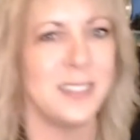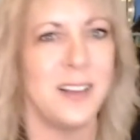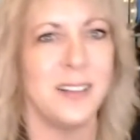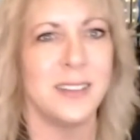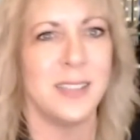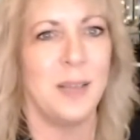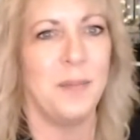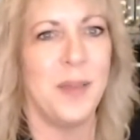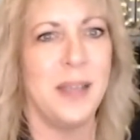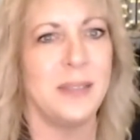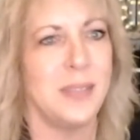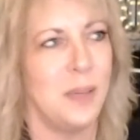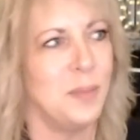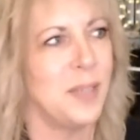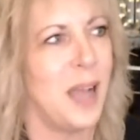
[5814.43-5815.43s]
on something,
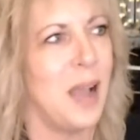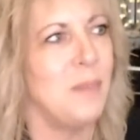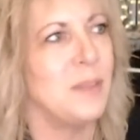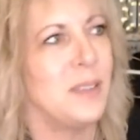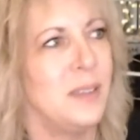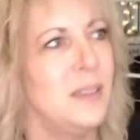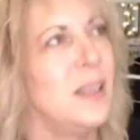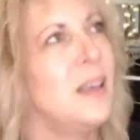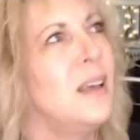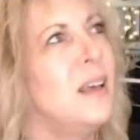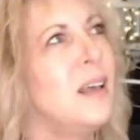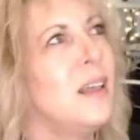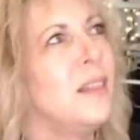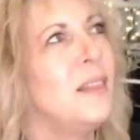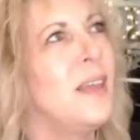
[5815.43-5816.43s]
sometimes
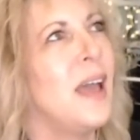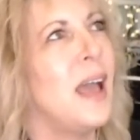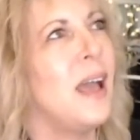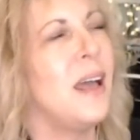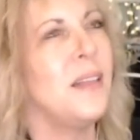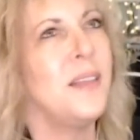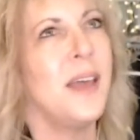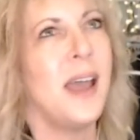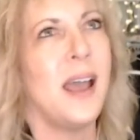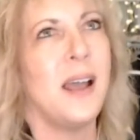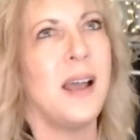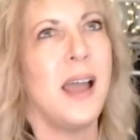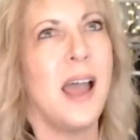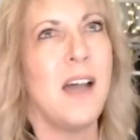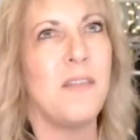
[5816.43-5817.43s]
the the
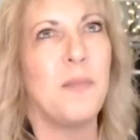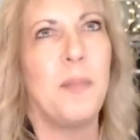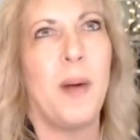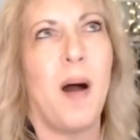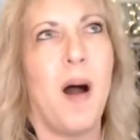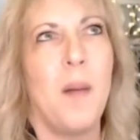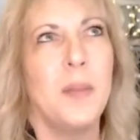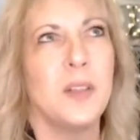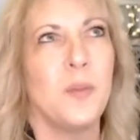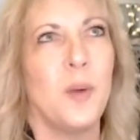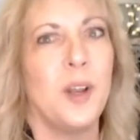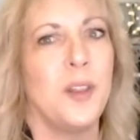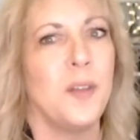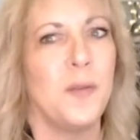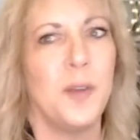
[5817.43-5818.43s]
F bomb is one
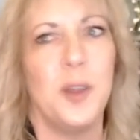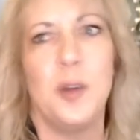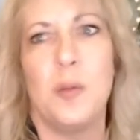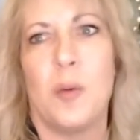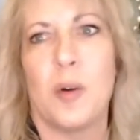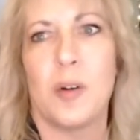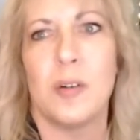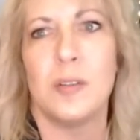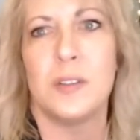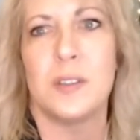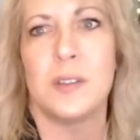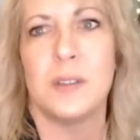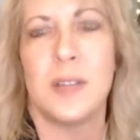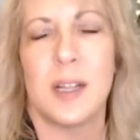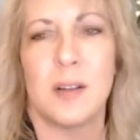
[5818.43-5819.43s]
of the few
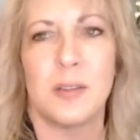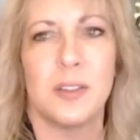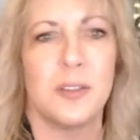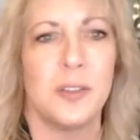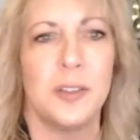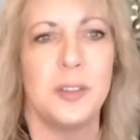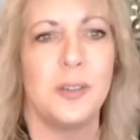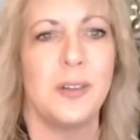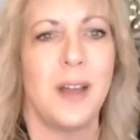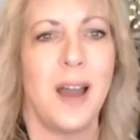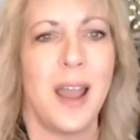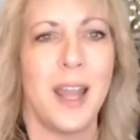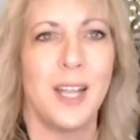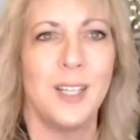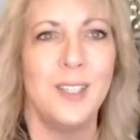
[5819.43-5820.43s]
words that are still
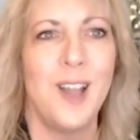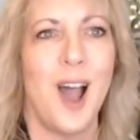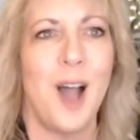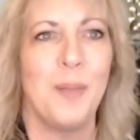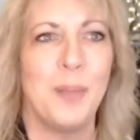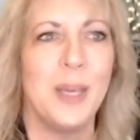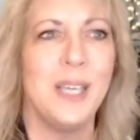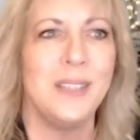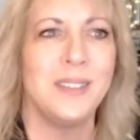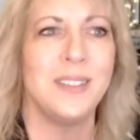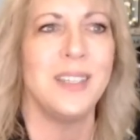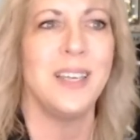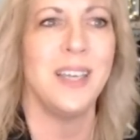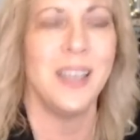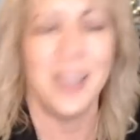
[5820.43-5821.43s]
like not
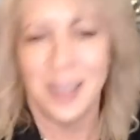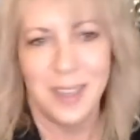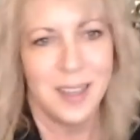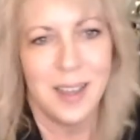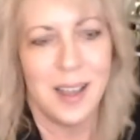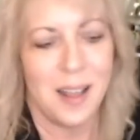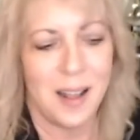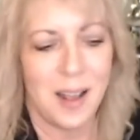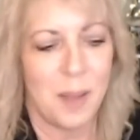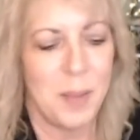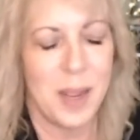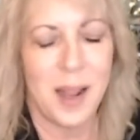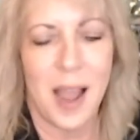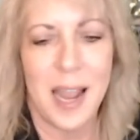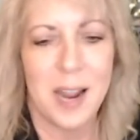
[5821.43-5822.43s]
PC I
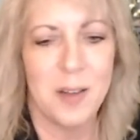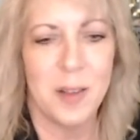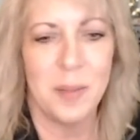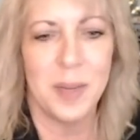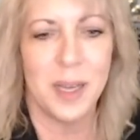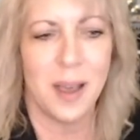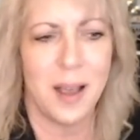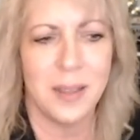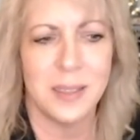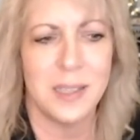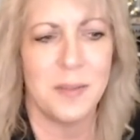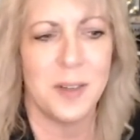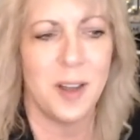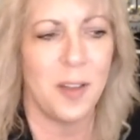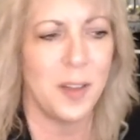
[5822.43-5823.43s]
mean, I hear them cuss
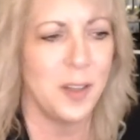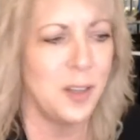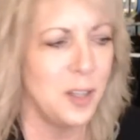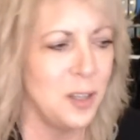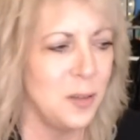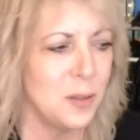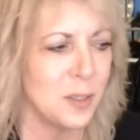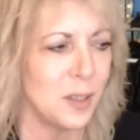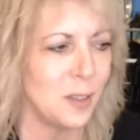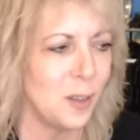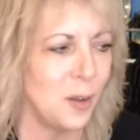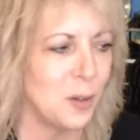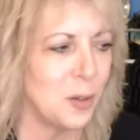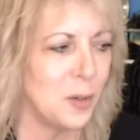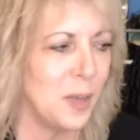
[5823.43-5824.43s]
even on the news, on
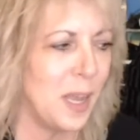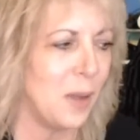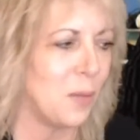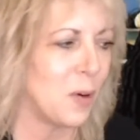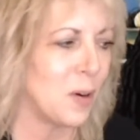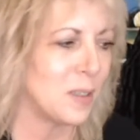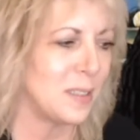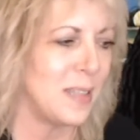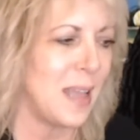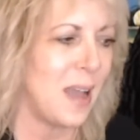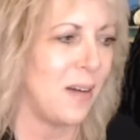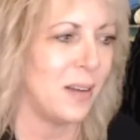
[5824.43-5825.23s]
local networks now,